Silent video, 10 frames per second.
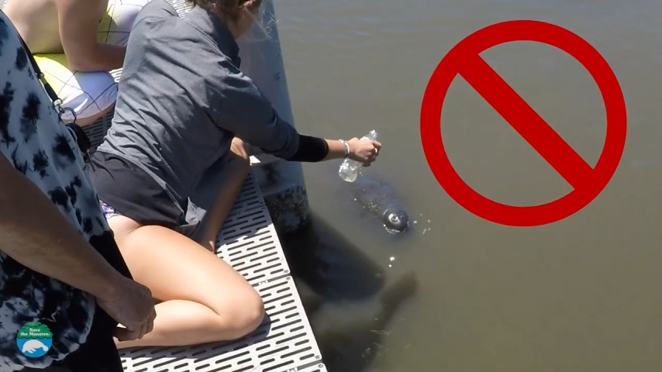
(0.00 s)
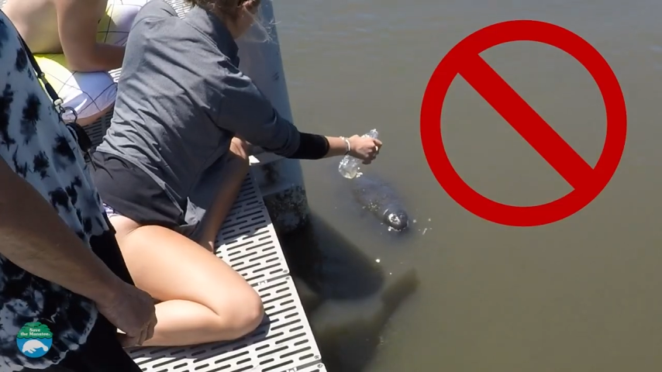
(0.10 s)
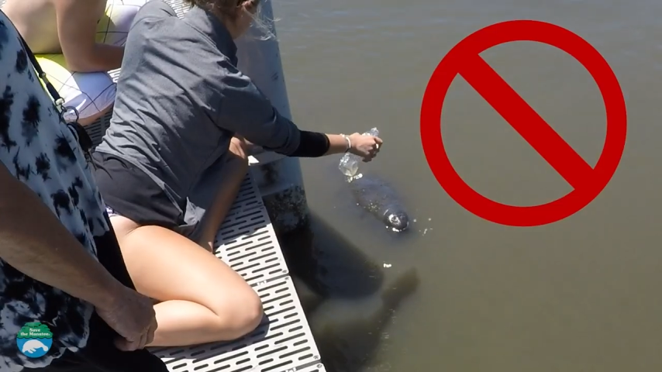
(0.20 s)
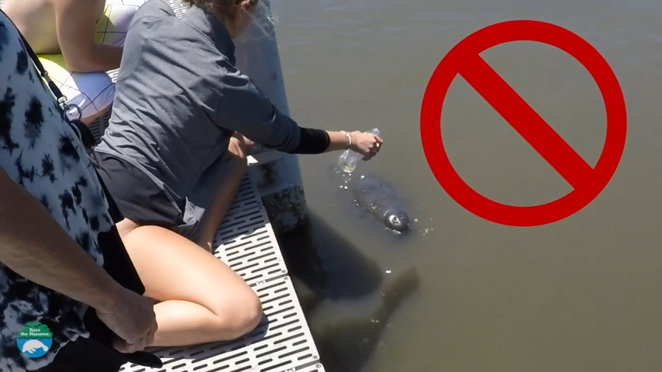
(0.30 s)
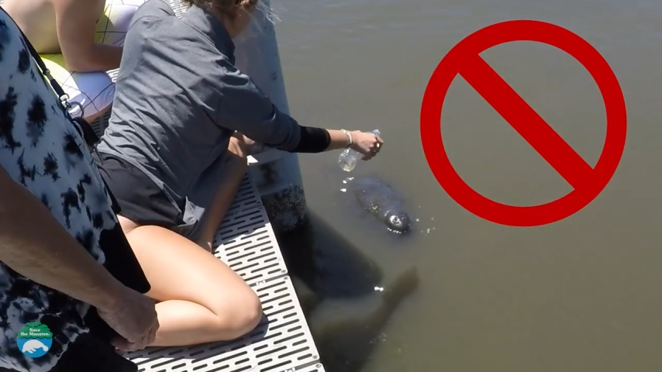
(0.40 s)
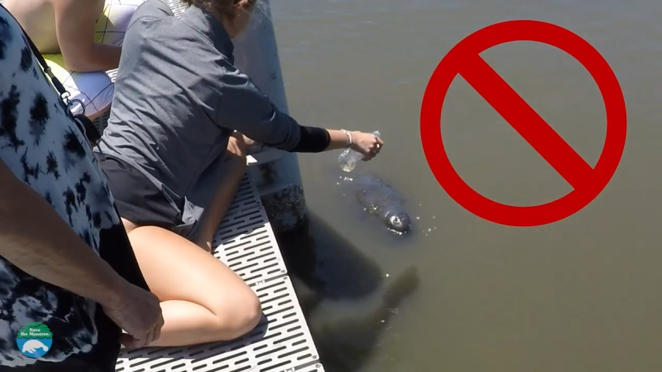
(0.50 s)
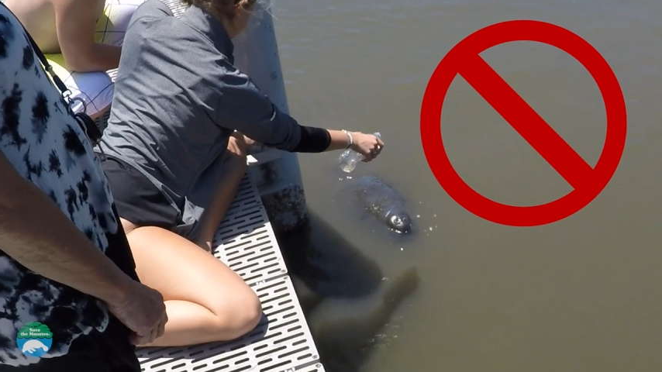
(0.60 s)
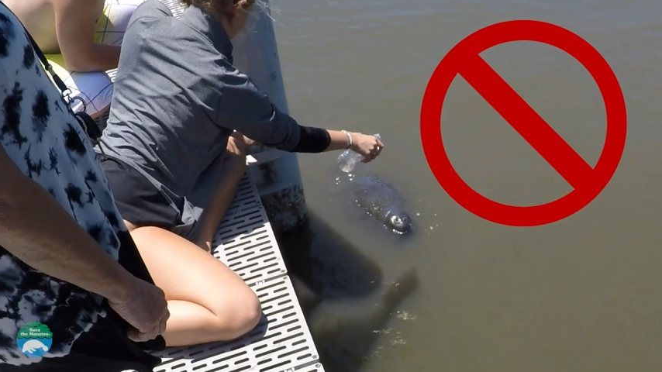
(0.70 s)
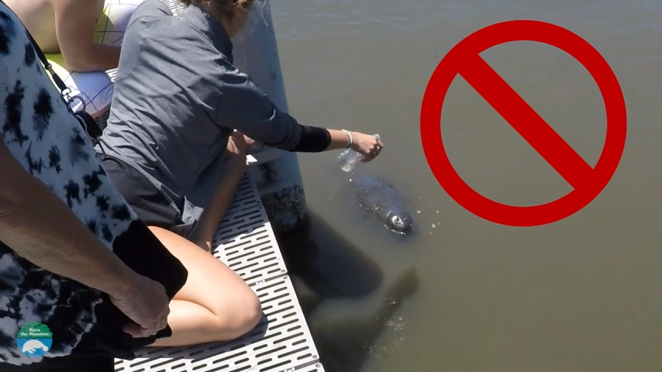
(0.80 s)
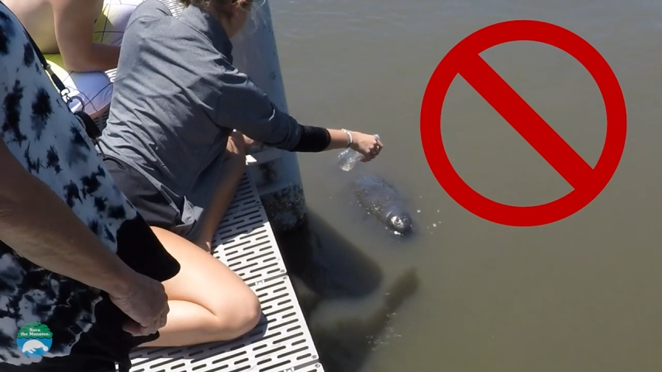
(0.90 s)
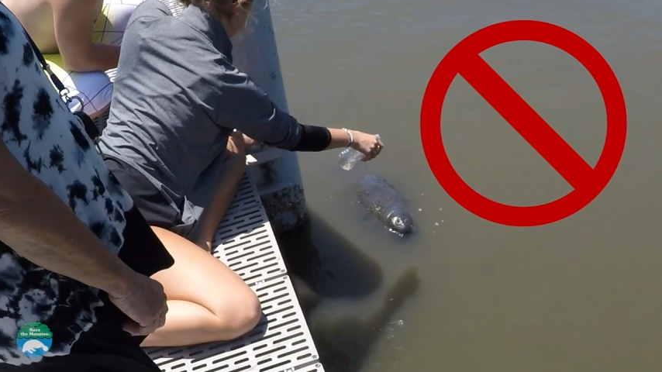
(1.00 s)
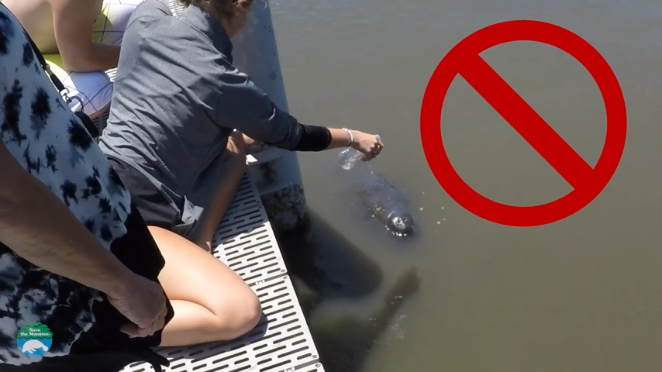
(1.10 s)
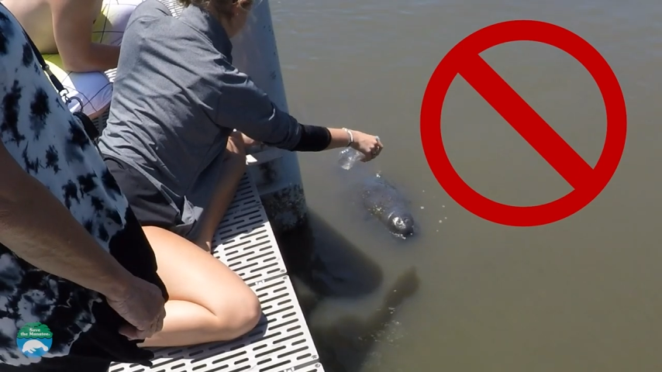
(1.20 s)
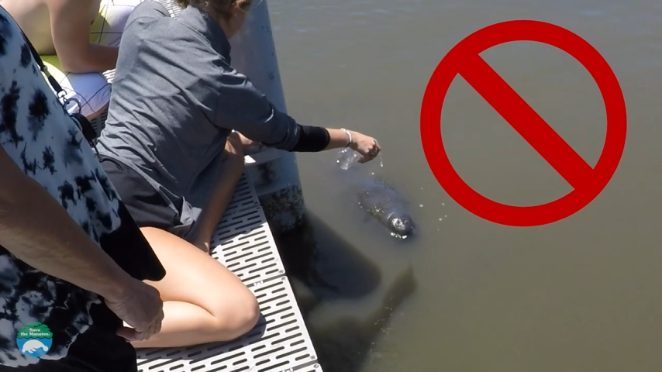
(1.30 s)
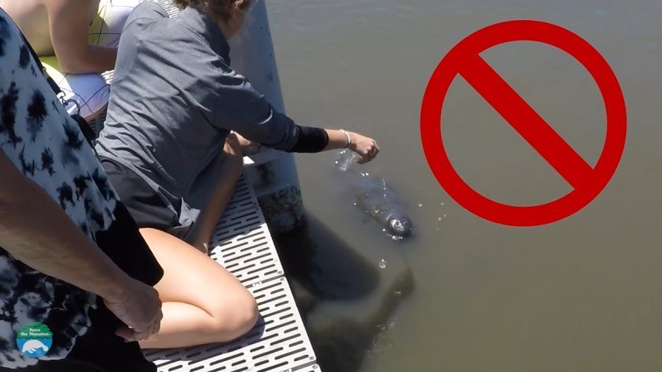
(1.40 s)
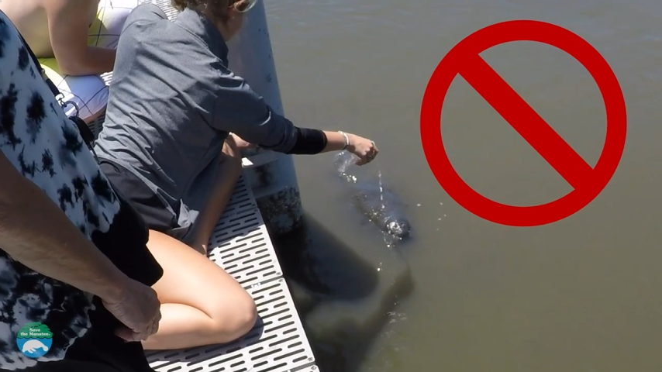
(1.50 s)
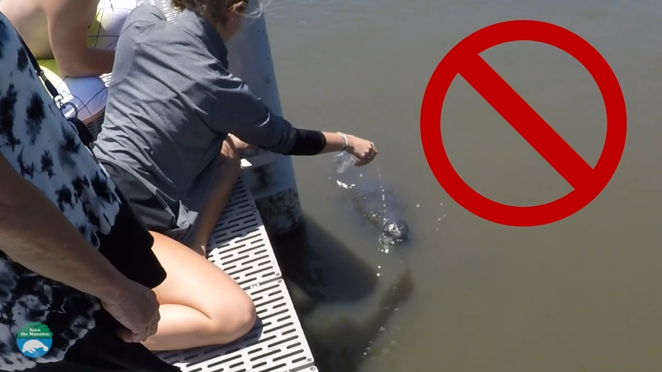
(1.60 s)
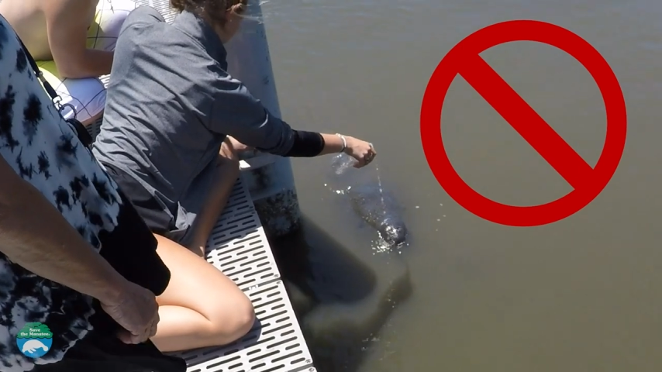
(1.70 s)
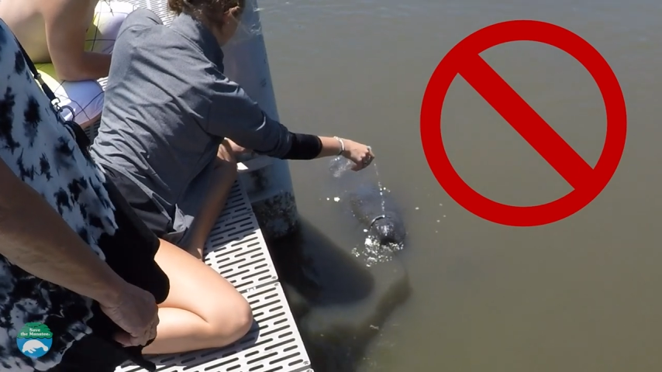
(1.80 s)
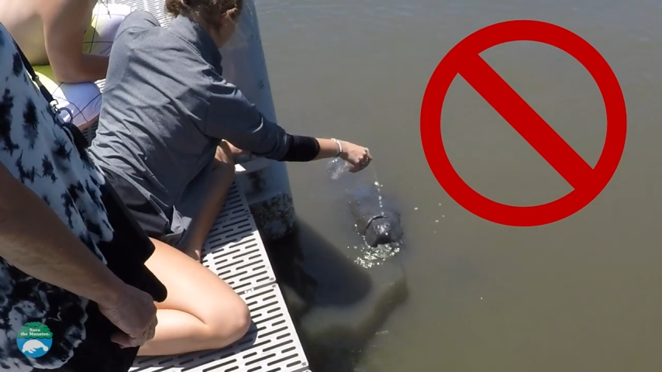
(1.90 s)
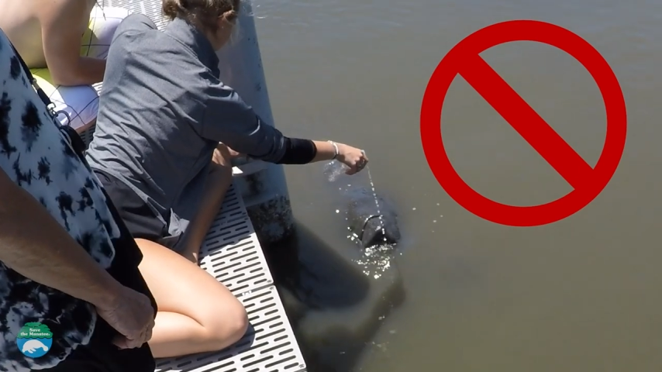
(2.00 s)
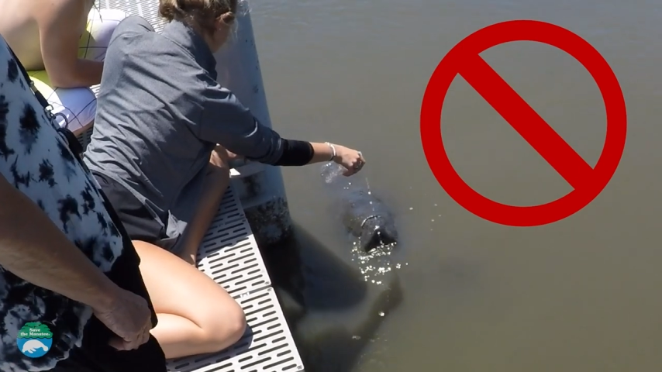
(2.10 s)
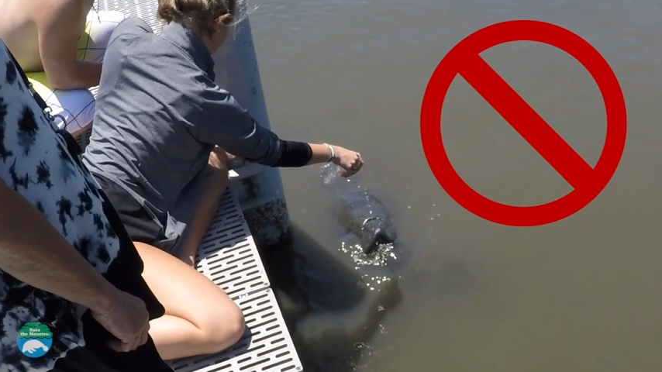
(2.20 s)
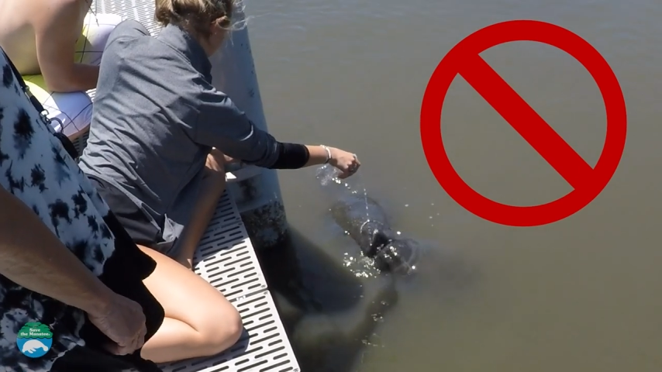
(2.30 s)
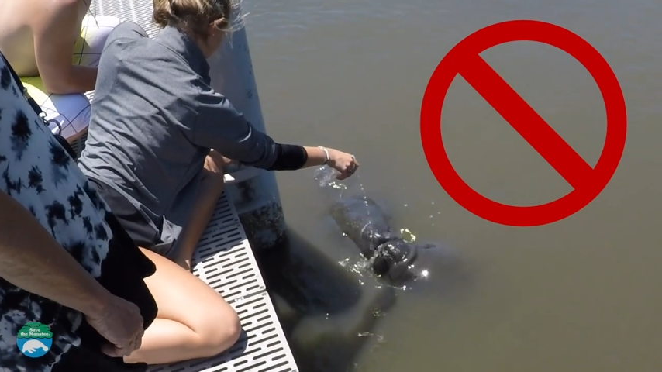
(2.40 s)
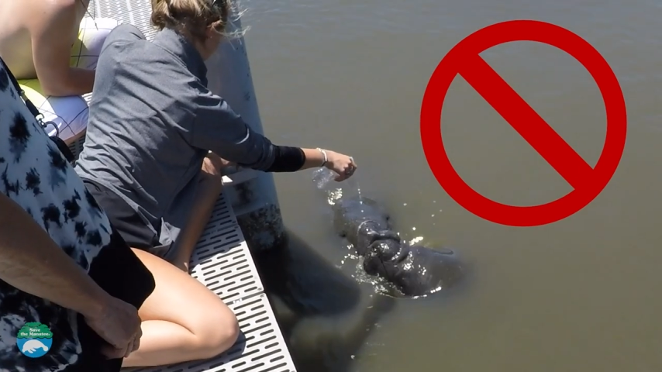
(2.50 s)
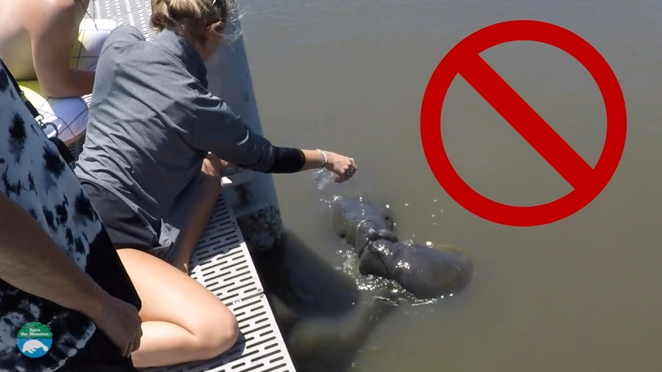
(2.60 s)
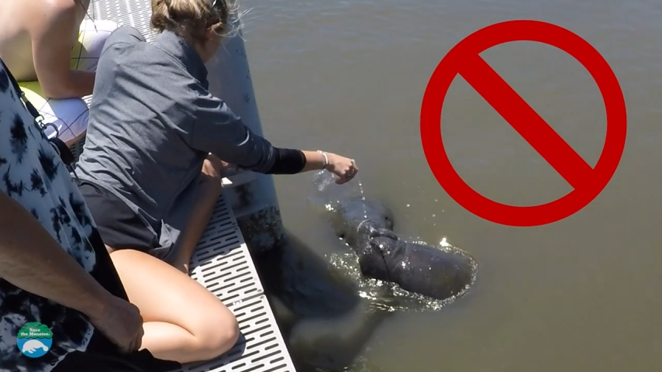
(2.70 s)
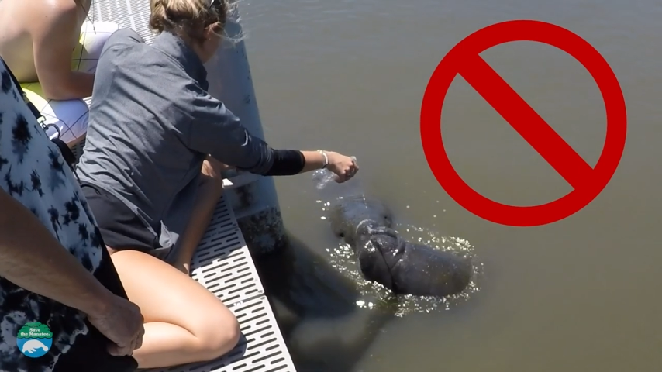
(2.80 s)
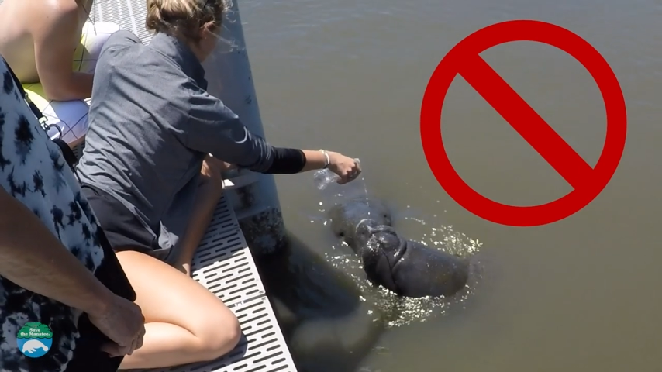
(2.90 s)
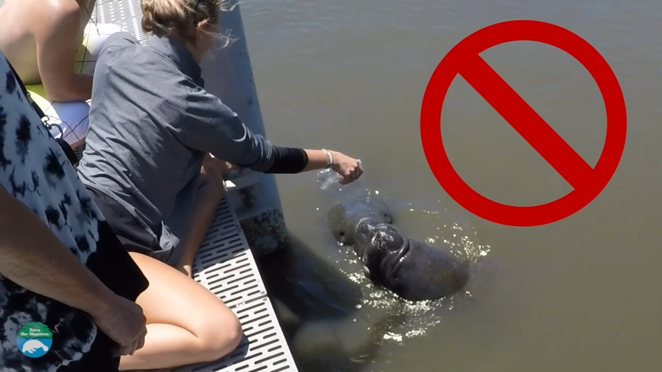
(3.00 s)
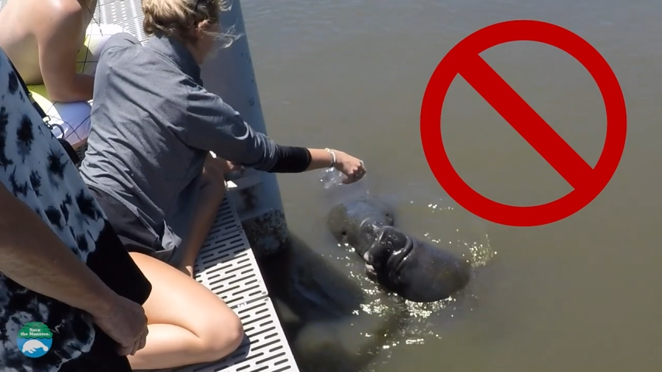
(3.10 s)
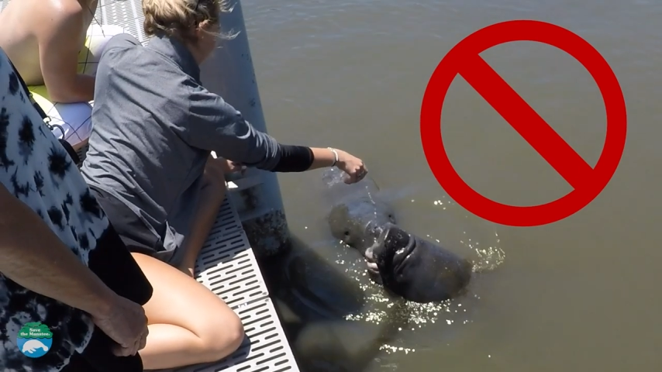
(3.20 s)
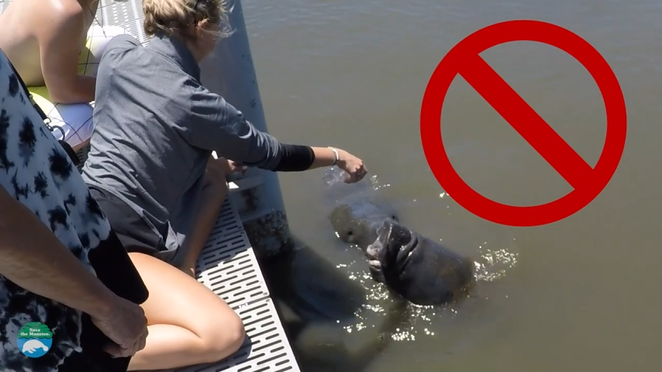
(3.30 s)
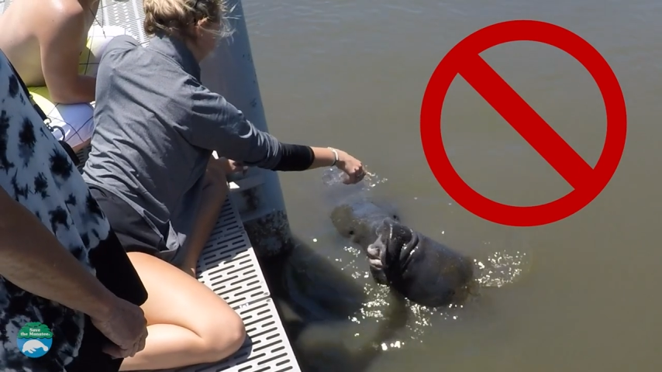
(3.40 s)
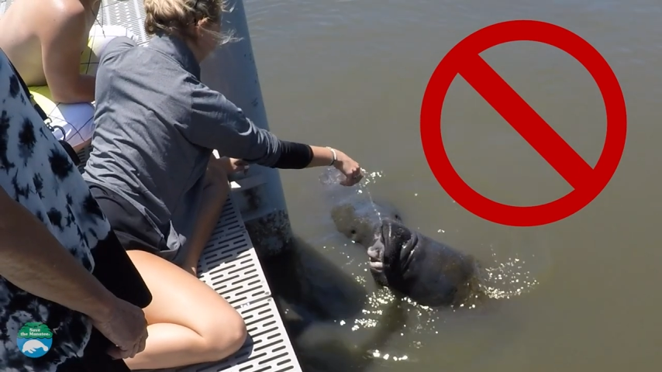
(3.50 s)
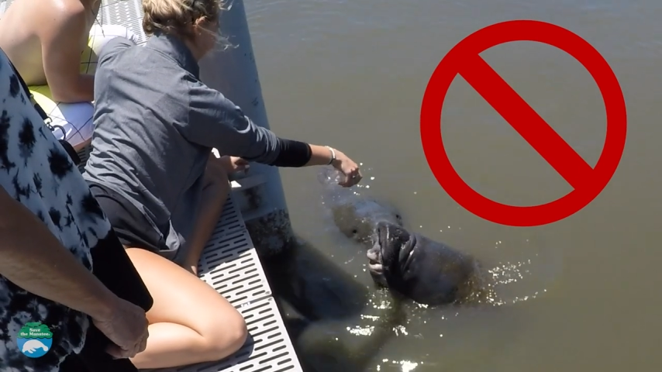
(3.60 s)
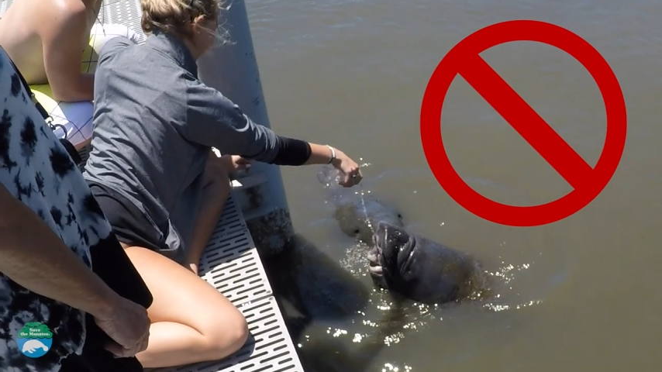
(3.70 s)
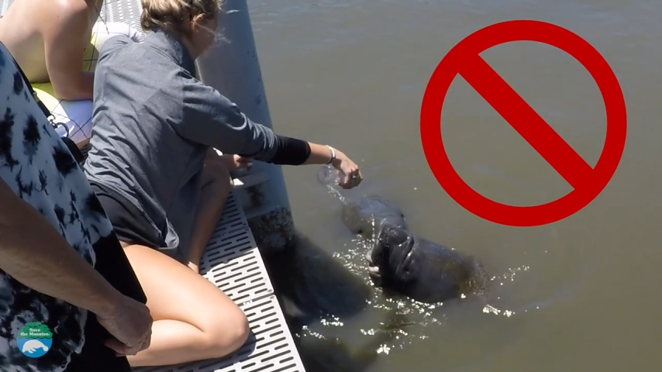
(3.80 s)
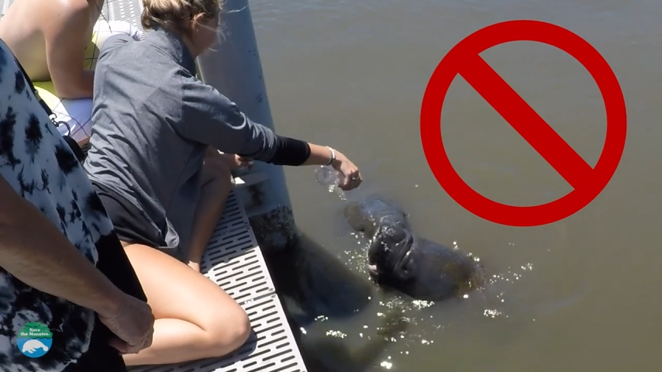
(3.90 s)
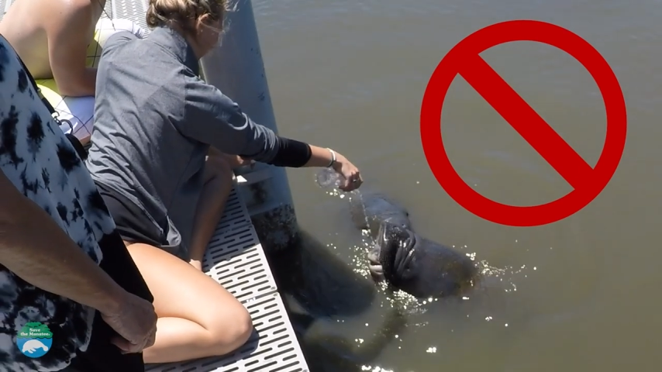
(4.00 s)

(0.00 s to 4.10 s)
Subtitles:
[unreadable: no face in view]